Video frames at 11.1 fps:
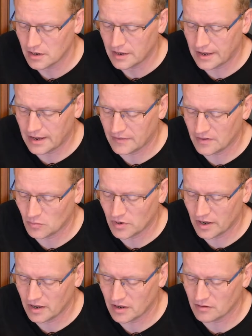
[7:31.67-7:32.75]
And then we
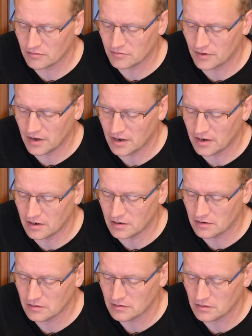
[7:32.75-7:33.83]
have
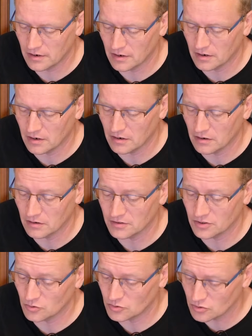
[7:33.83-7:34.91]
a
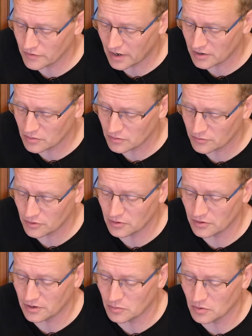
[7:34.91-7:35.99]
CO2 value,
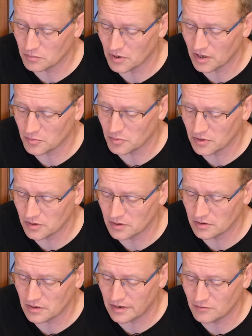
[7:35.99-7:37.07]
391 parts per
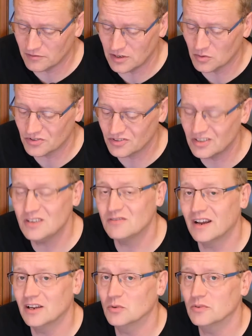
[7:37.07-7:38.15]
million, and a VOC
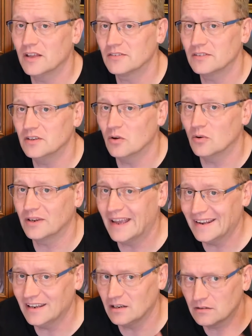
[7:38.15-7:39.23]
value, that's the
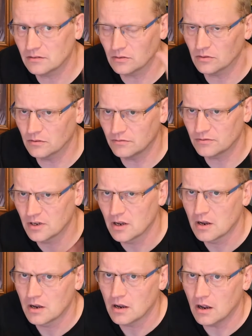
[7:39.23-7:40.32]
organic sort of
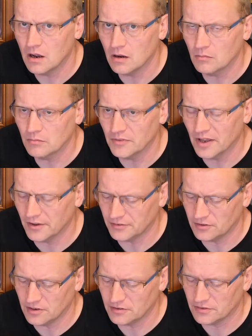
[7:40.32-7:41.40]

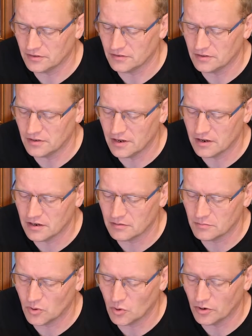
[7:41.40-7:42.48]
nastiness that's in the
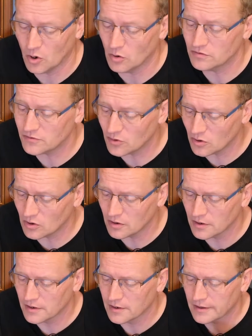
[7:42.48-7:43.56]
air,
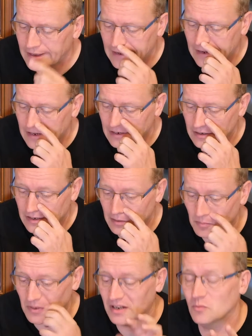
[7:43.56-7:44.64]
0.04. And in a
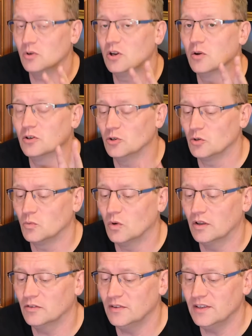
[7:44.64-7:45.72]
minute we'll go and look
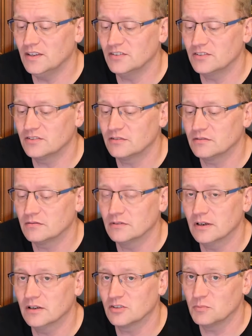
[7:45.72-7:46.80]
what these
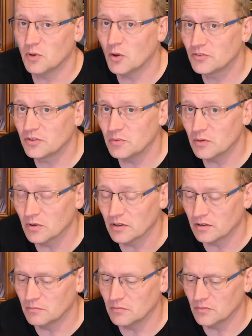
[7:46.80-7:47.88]
are supposed to be,
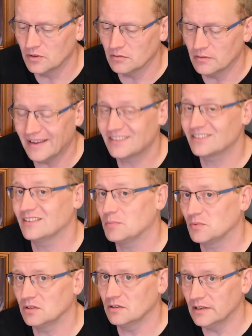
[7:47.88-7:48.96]
what are the
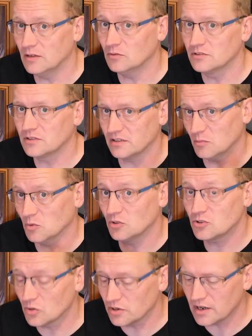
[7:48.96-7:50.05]
accepted levels, because I'm not
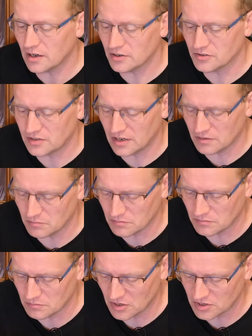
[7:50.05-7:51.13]
sure yet. I'm just
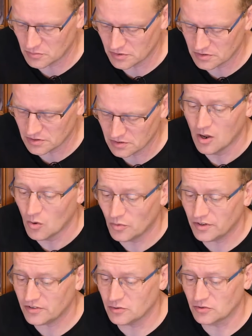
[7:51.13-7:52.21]
getting measurements here. Well,
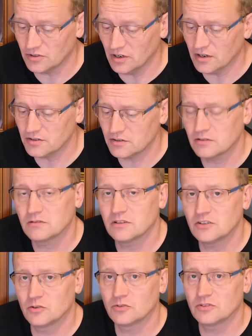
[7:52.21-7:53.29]
this looks nice.
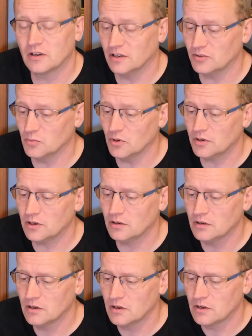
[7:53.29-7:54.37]
This looks like it's working.
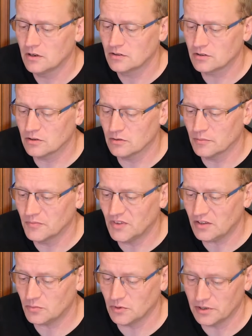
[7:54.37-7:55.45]
So
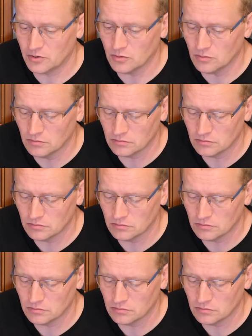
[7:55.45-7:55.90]
that's really cool.